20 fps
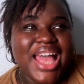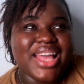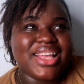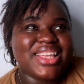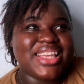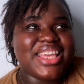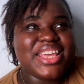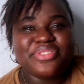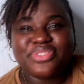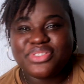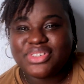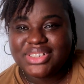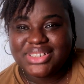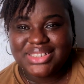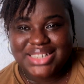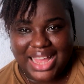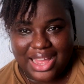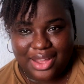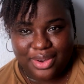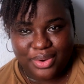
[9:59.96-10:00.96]
even
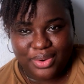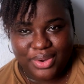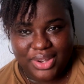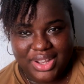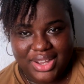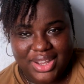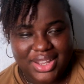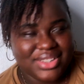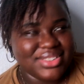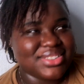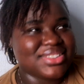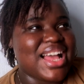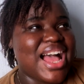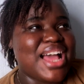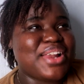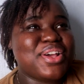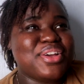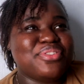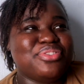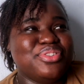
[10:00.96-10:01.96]
now, I
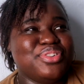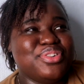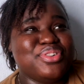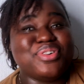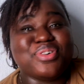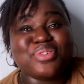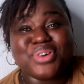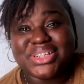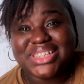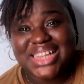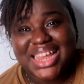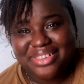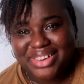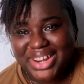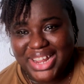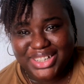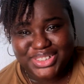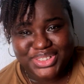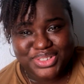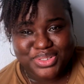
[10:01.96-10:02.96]
don't even know what their
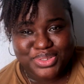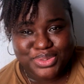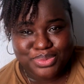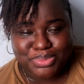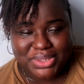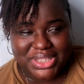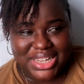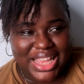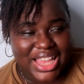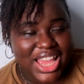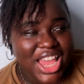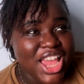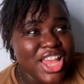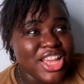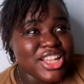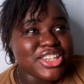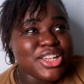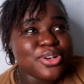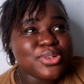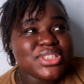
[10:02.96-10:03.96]
reactions would be like.
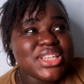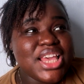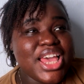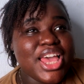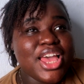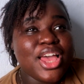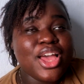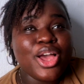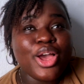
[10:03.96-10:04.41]
They will say,